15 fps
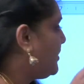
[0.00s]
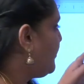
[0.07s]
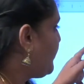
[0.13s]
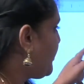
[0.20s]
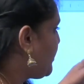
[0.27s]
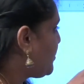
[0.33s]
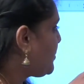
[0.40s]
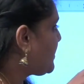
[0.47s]

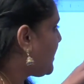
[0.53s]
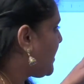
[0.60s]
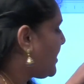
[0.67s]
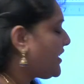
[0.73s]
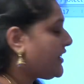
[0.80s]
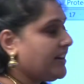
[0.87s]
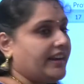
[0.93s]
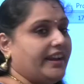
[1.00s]
view
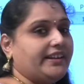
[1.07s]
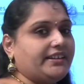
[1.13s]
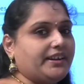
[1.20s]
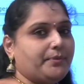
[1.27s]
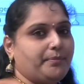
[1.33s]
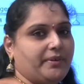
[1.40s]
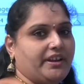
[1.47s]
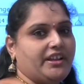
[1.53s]
the
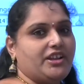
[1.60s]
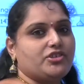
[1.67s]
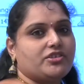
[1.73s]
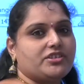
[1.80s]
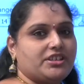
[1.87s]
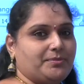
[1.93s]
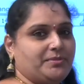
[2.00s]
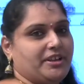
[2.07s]
related meanings or
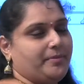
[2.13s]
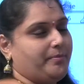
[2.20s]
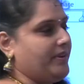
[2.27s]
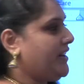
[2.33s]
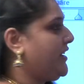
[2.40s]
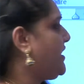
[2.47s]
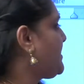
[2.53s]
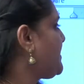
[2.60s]
similar
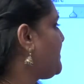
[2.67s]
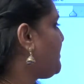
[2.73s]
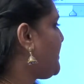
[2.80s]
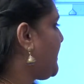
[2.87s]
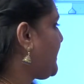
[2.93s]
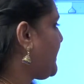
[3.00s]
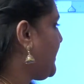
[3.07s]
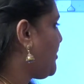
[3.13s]
meanings,
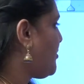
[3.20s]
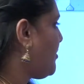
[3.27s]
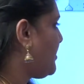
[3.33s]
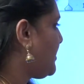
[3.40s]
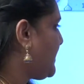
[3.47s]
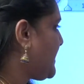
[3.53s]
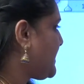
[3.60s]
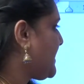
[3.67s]
simply click
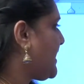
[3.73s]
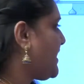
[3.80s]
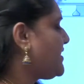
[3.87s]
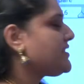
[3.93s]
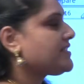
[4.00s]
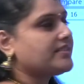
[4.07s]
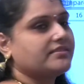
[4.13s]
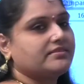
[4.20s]
on
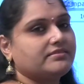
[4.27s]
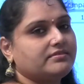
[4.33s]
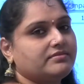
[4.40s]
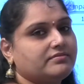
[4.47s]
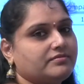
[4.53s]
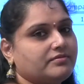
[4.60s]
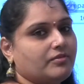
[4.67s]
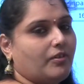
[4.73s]
thesaurus
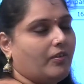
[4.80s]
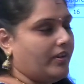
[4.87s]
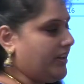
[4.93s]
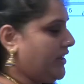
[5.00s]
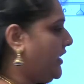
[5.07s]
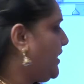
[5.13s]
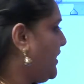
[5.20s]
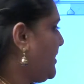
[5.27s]
on
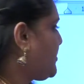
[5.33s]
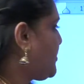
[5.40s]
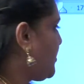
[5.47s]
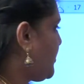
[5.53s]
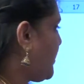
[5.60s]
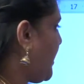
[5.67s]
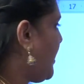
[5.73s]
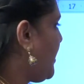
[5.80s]
English
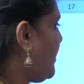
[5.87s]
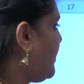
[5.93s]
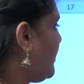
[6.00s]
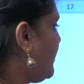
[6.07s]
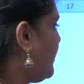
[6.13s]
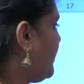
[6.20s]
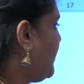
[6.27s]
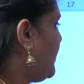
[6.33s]
UK.
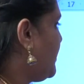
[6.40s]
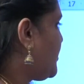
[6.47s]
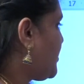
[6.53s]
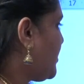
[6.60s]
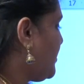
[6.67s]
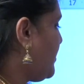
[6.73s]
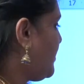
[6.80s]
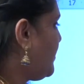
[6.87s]

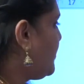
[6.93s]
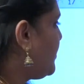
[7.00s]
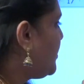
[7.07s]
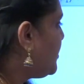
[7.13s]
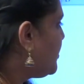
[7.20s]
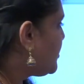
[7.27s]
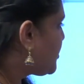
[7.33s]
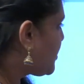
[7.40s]
So
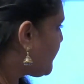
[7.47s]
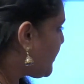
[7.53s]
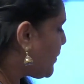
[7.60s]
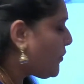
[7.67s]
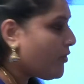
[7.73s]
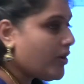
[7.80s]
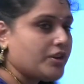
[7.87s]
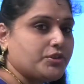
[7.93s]
if
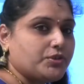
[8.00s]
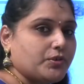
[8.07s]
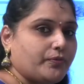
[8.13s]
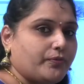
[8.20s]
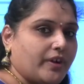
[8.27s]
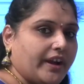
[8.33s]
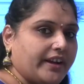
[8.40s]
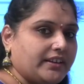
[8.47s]
you want to
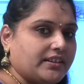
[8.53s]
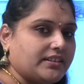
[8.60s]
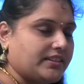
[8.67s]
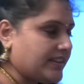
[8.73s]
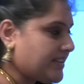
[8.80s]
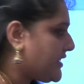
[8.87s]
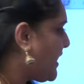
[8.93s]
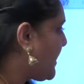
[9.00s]
find the
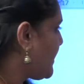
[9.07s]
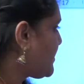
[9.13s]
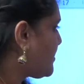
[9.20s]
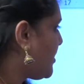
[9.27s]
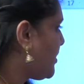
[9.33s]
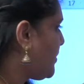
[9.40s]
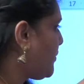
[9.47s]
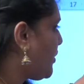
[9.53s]
thesaurus
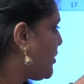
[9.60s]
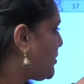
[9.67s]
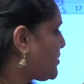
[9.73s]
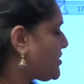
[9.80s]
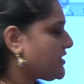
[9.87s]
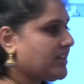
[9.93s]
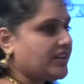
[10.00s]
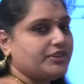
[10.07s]
or you want to
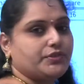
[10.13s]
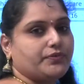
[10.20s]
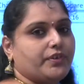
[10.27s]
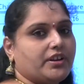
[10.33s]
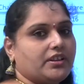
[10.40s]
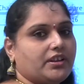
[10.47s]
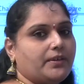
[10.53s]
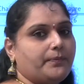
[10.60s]
search
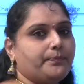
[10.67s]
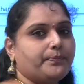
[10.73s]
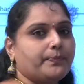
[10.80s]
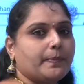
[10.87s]
for the